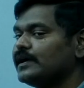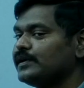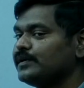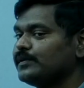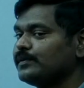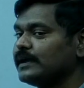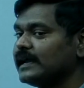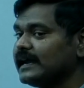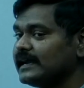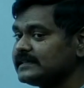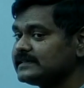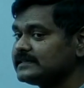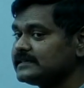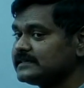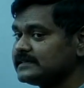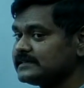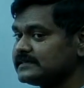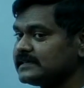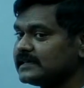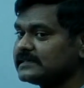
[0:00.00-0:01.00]
To get
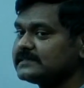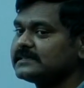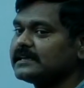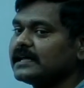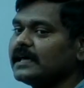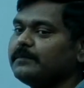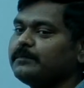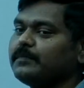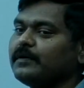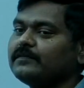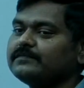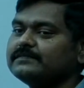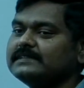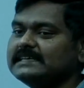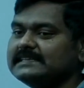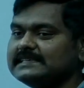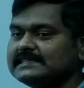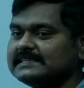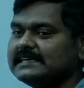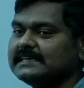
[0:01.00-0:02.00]
such type of
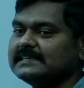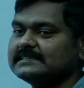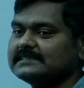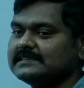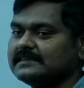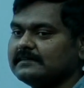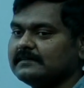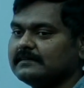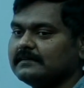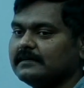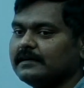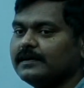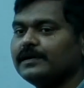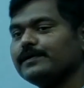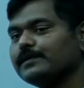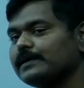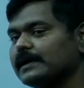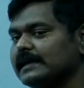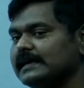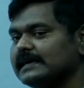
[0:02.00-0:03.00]
these things,
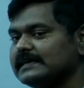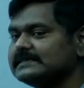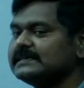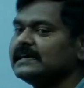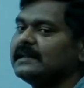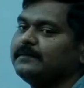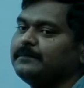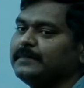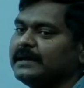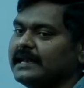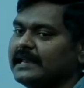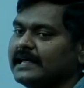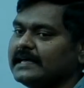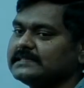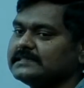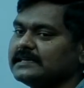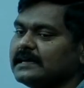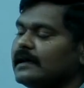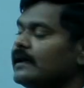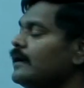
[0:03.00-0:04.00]
you can easily
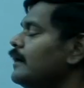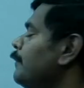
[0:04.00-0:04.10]
manage.